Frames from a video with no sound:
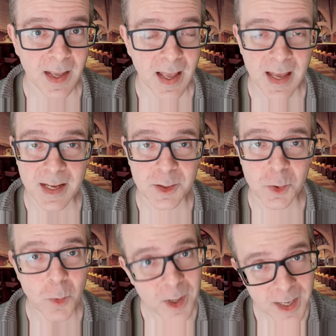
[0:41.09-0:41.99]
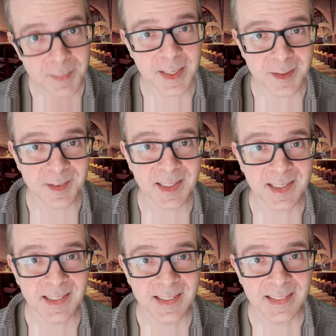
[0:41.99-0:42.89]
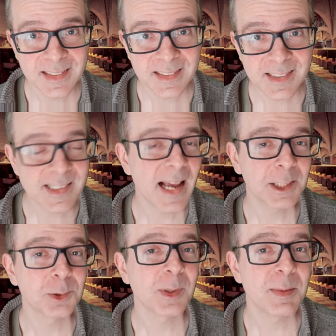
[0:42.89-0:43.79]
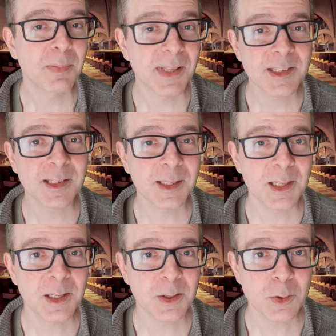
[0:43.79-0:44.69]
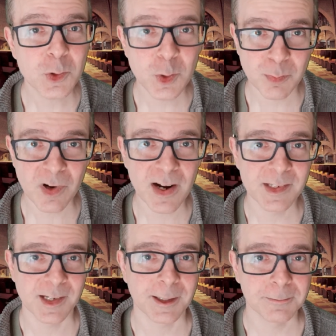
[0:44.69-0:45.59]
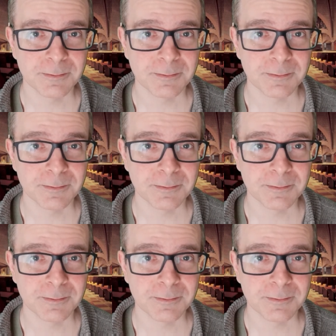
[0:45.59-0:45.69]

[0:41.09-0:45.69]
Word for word: And what I'm hearing is actually pleasantly surprising.